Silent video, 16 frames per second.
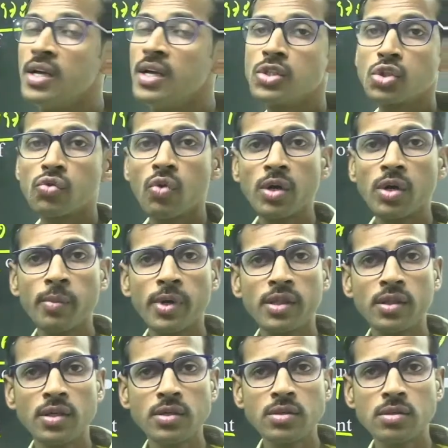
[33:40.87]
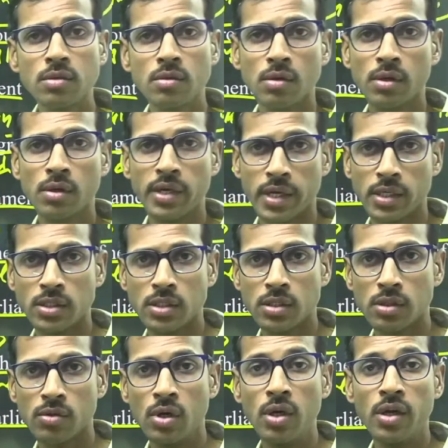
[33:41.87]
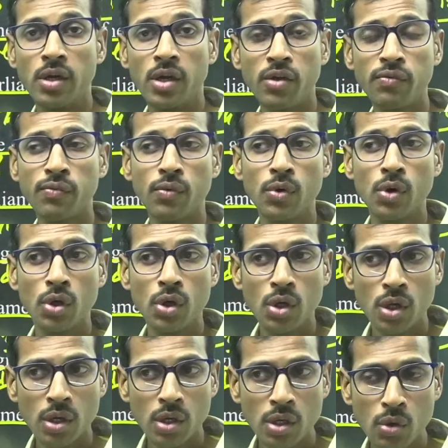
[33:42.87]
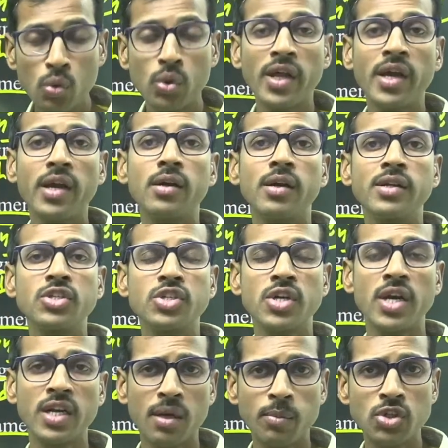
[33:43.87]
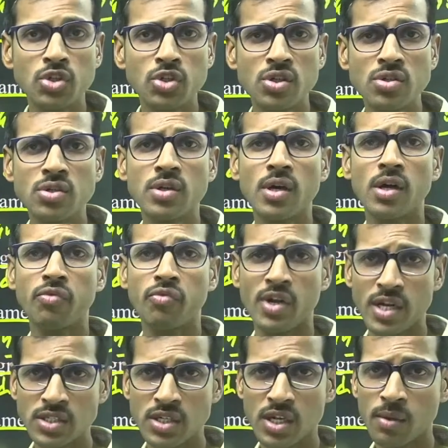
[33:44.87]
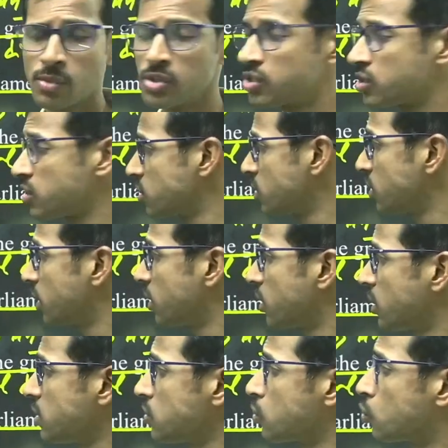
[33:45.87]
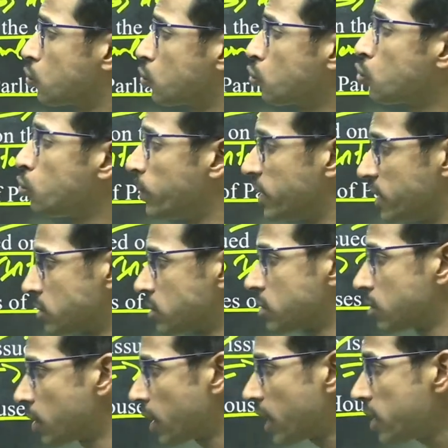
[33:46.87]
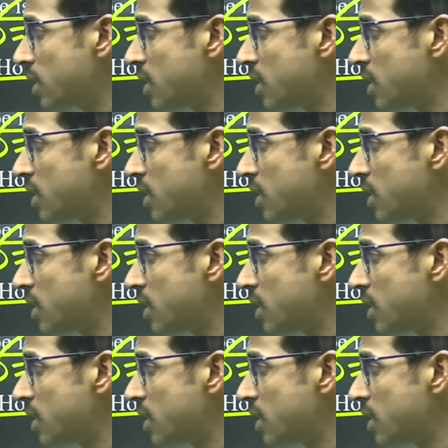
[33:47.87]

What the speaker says: So 1 month is correct. If you take state emergency or financial emergency, that is 2 months, right?